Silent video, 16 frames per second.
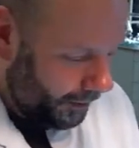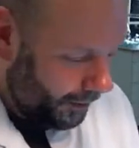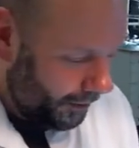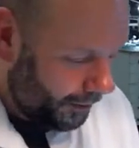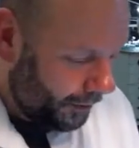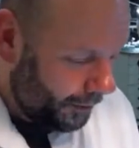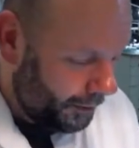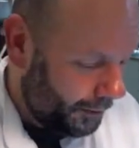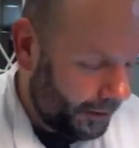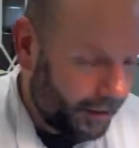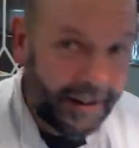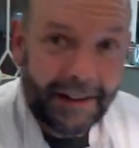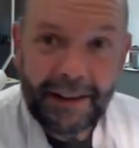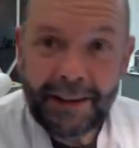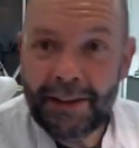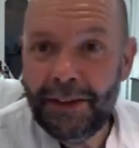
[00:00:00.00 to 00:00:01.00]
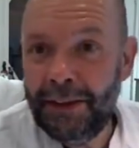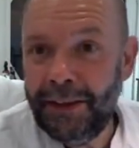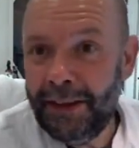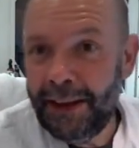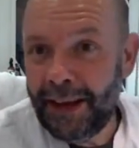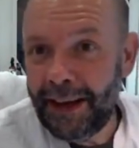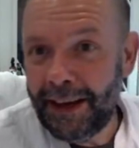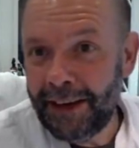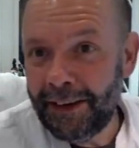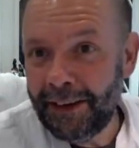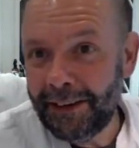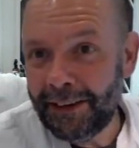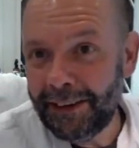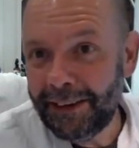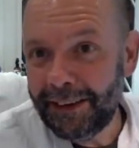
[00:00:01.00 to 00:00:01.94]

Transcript: so there